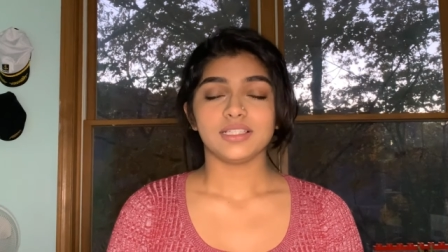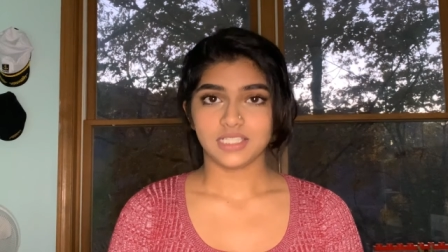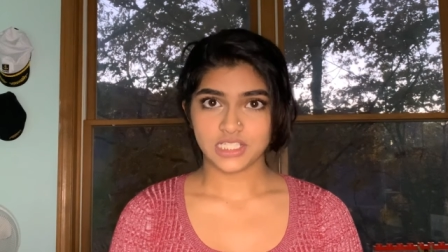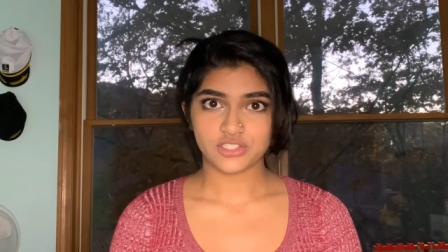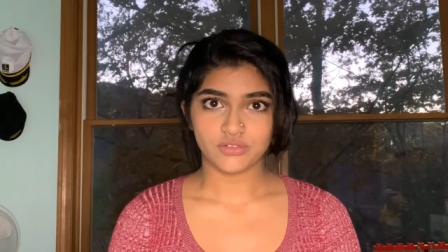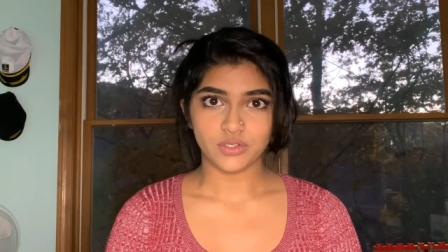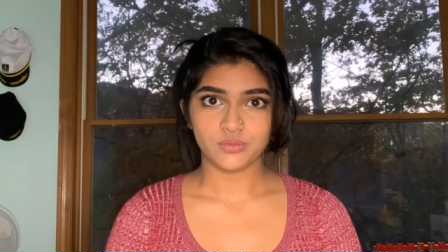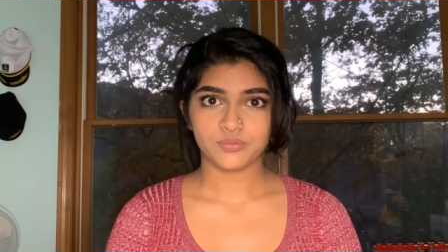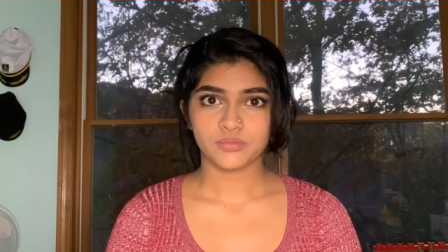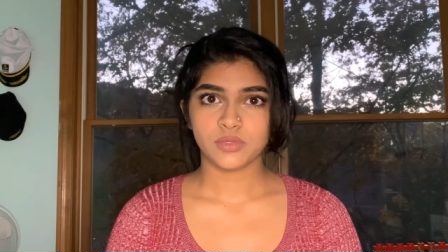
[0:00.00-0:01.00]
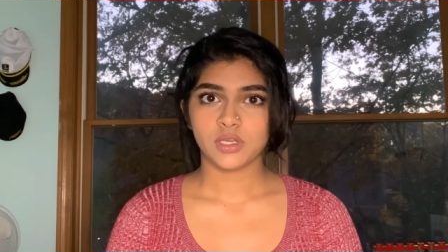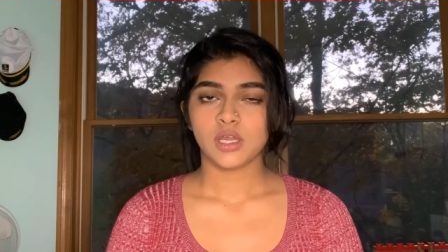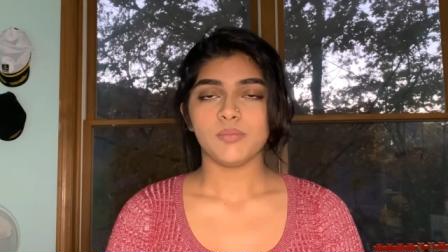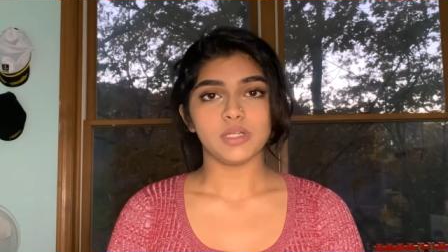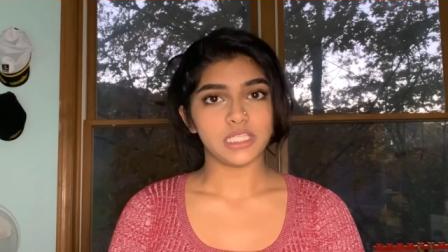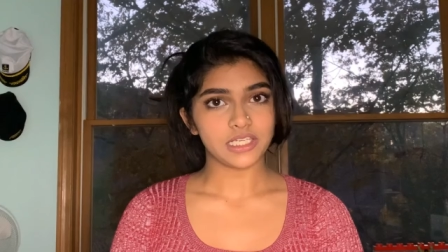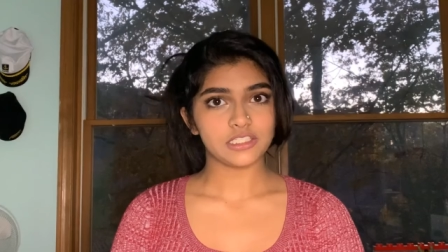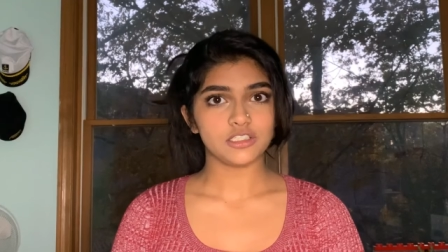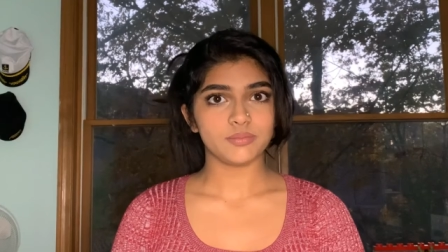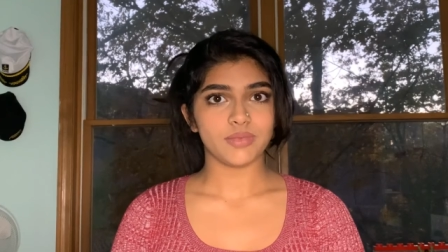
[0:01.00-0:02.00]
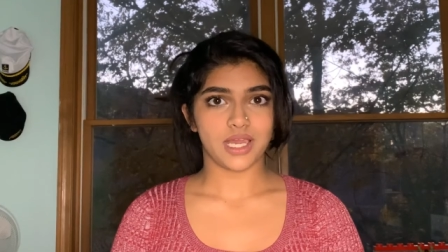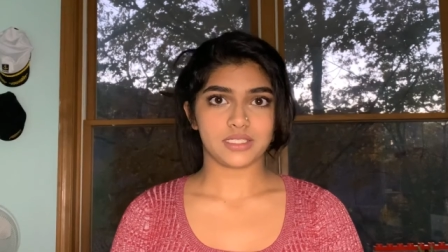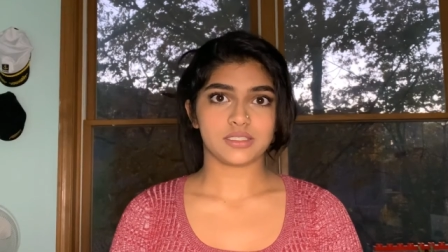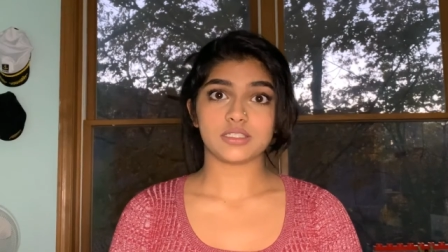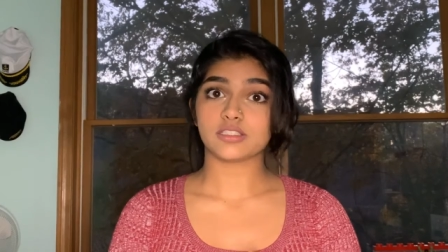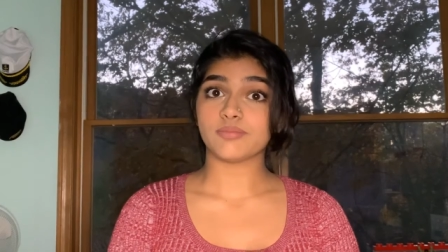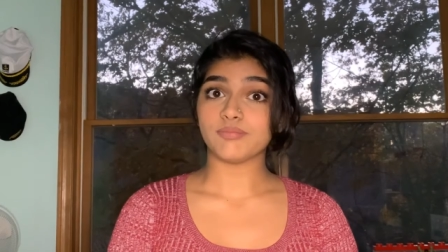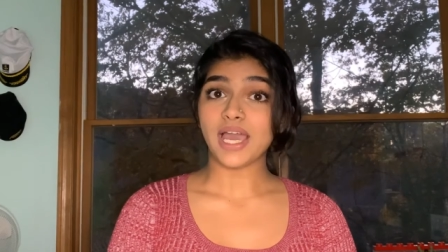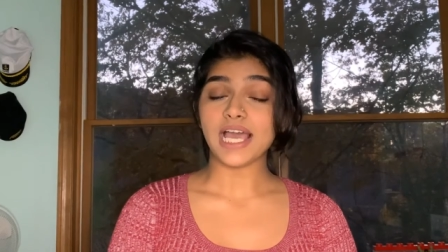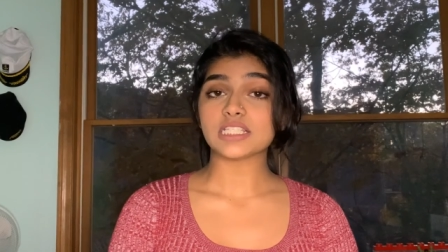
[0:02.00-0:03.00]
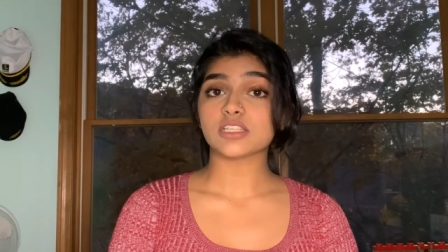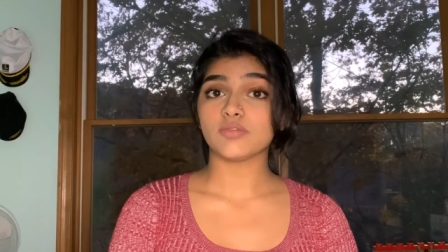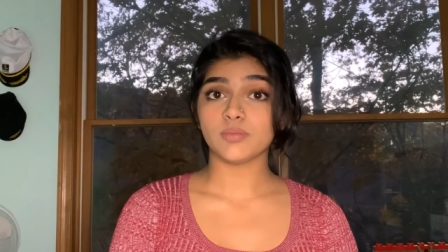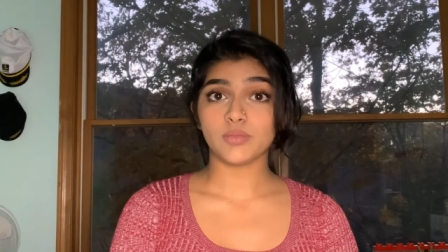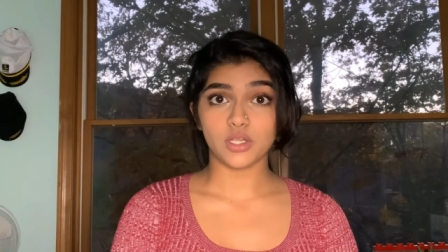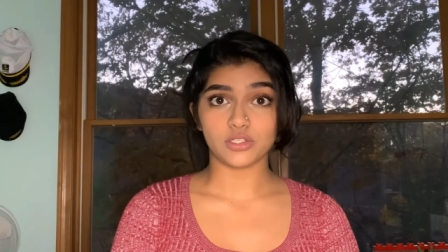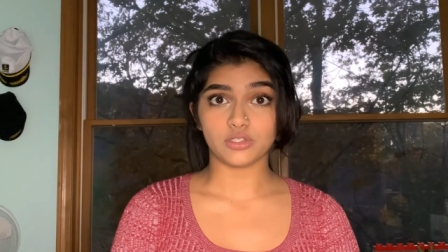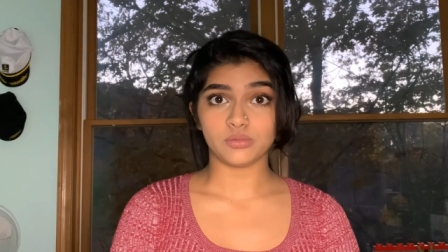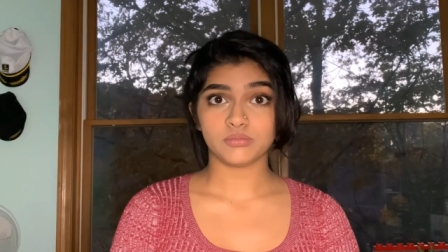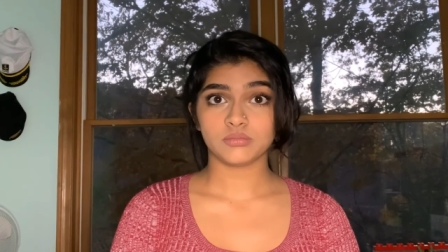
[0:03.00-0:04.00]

Let's review. Molecular mass is the mass of a molecule.